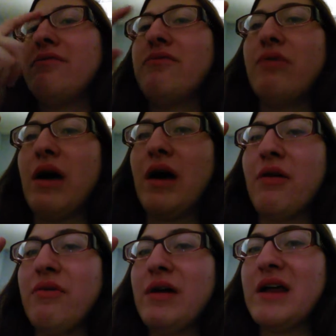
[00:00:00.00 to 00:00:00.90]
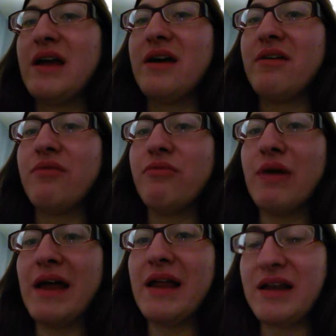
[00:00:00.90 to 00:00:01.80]
well,
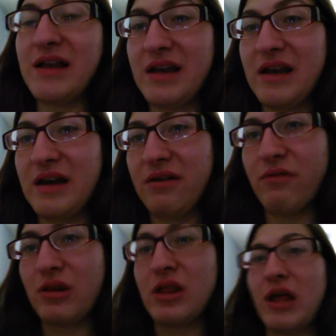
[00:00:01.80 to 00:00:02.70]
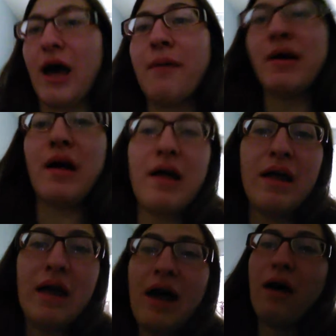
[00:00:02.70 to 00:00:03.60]
when some
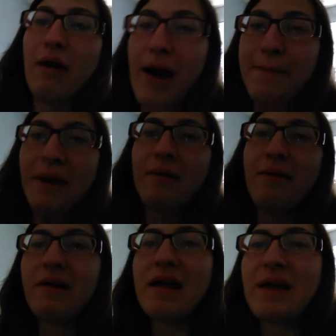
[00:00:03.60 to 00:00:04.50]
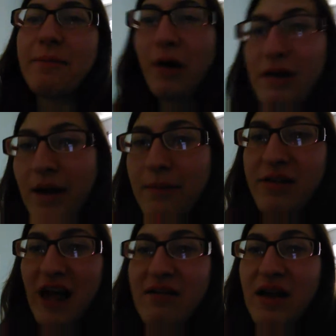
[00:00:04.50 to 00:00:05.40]
a lot of people put
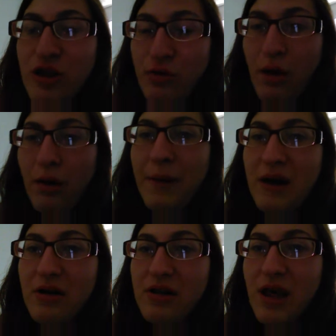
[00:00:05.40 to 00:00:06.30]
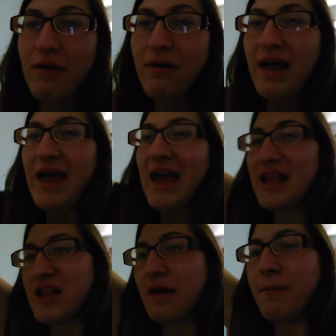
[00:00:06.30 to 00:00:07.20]
themselves in trouble by themselves, and
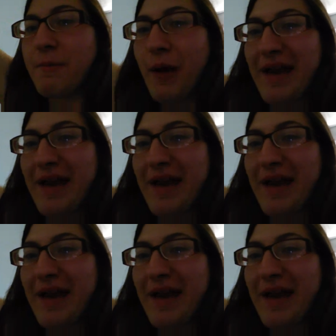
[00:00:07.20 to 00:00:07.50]
someone put